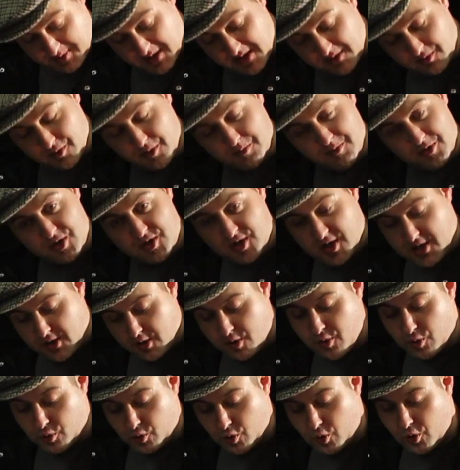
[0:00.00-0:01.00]
a button on
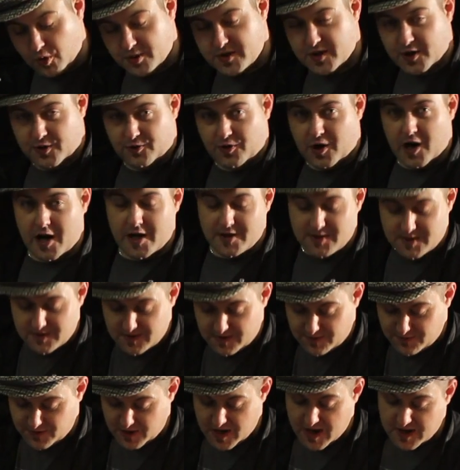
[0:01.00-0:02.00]
Maschine called AutoWrite.
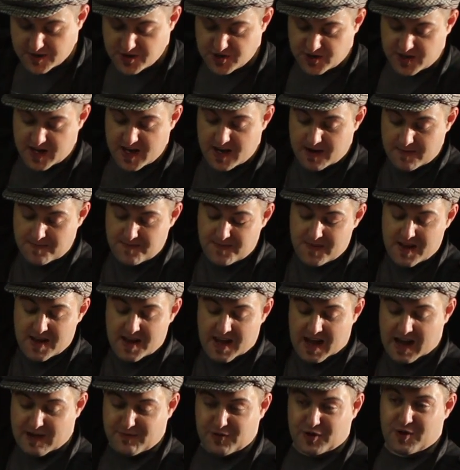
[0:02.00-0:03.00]
If you actually
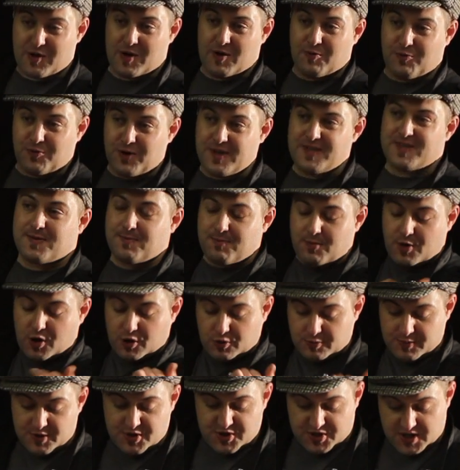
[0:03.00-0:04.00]
have a, a recent
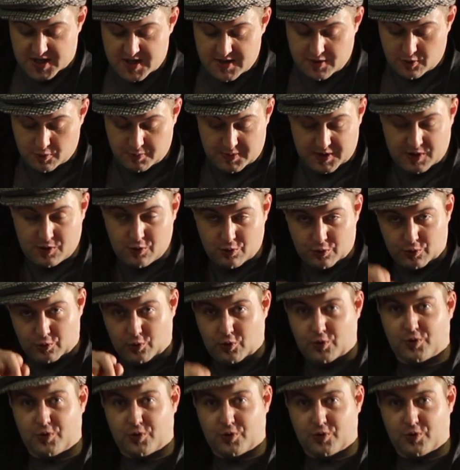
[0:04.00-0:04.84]
model Maschine, it'll be called